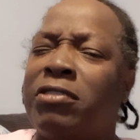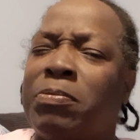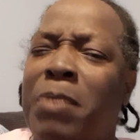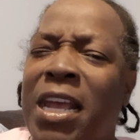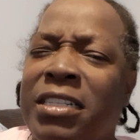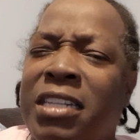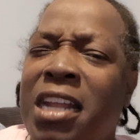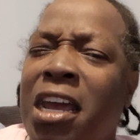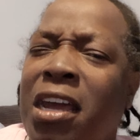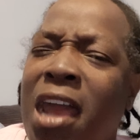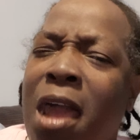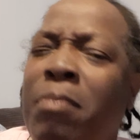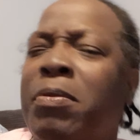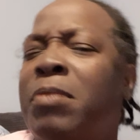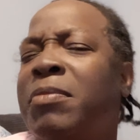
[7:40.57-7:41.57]
was passing out
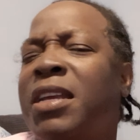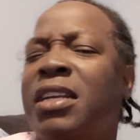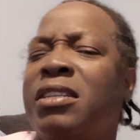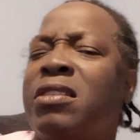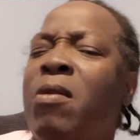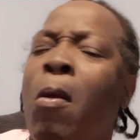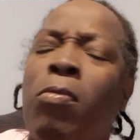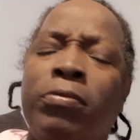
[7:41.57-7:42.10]
compliments.